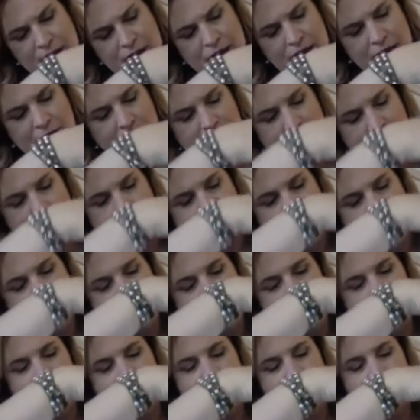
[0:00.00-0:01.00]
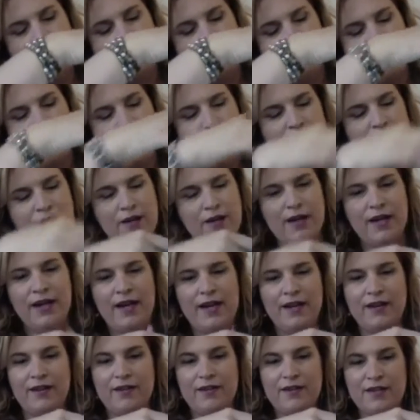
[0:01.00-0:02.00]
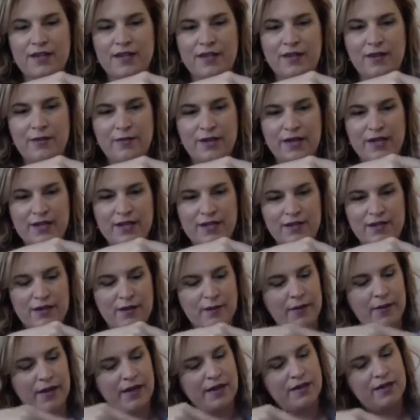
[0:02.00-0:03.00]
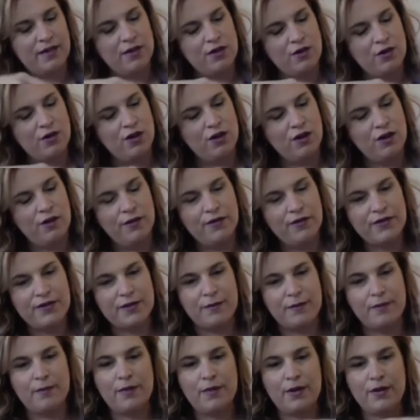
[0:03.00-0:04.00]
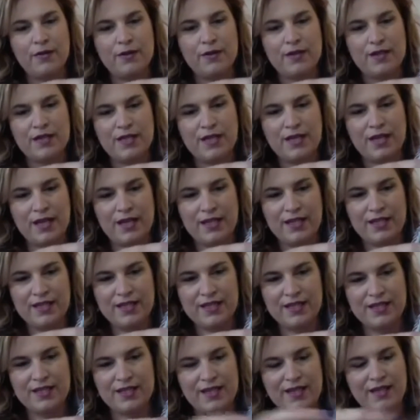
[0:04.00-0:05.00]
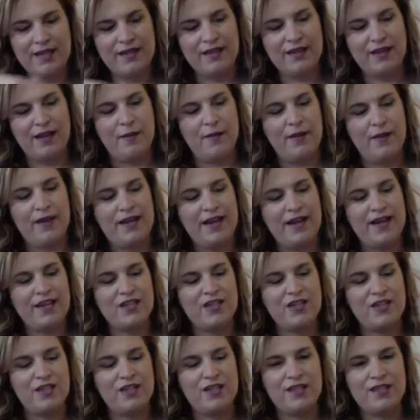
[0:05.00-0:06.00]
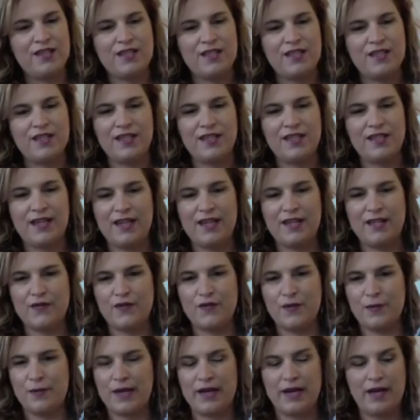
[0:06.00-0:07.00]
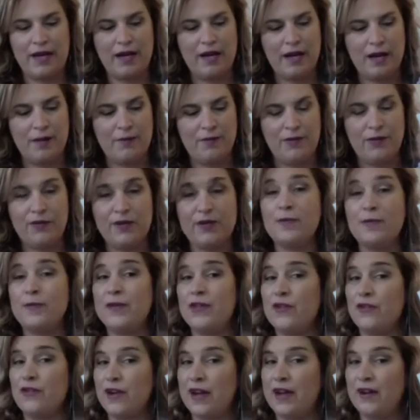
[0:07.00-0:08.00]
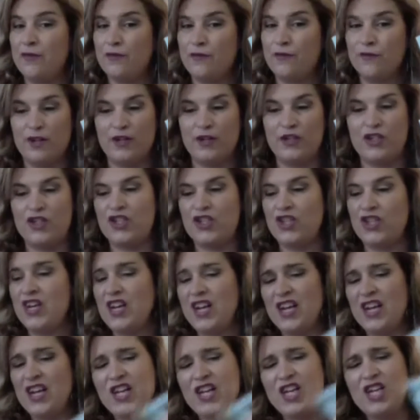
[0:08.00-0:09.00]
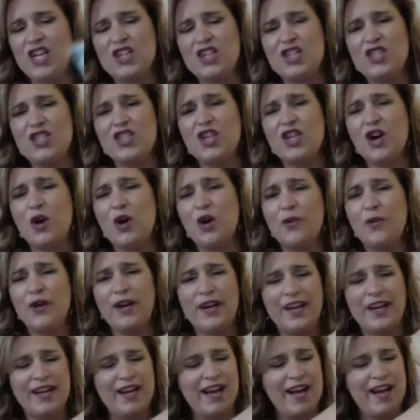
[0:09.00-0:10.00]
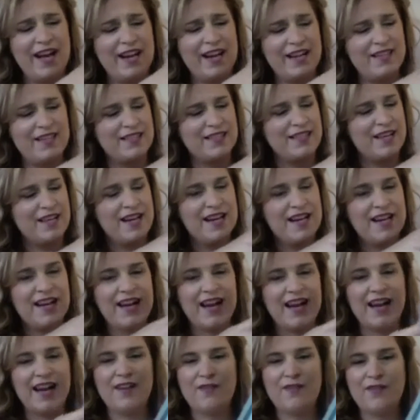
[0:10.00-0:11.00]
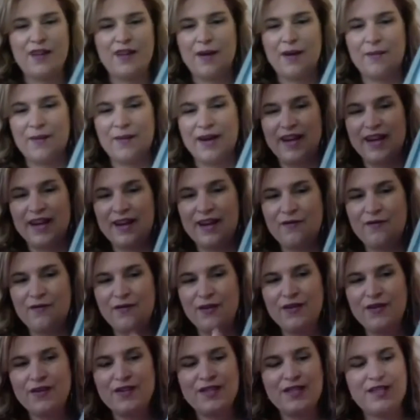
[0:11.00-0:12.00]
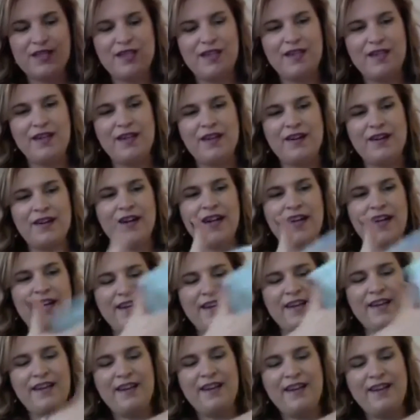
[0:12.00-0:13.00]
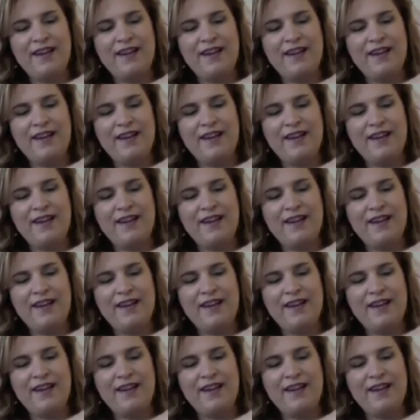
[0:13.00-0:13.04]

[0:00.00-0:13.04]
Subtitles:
I keep, oh look, hey, there's an eraser, pencil, some Post-its. And actually this is a case for my USB drive, which is so pretty, guys. I've got my headphones in here, and